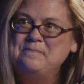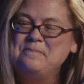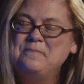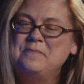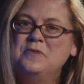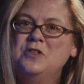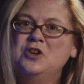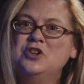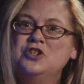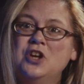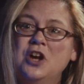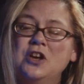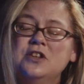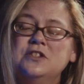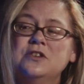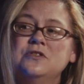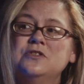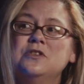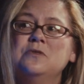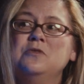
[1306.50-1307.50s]
There's
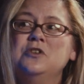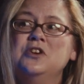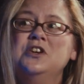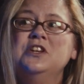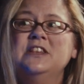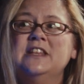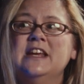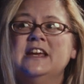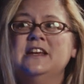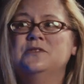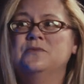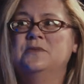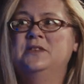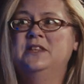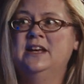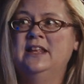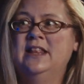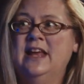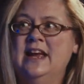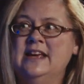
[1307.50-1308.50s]
also some good things with
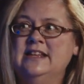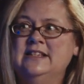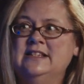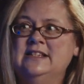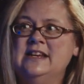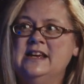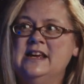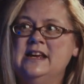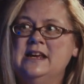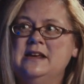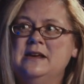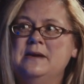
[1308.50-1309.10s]
LISD.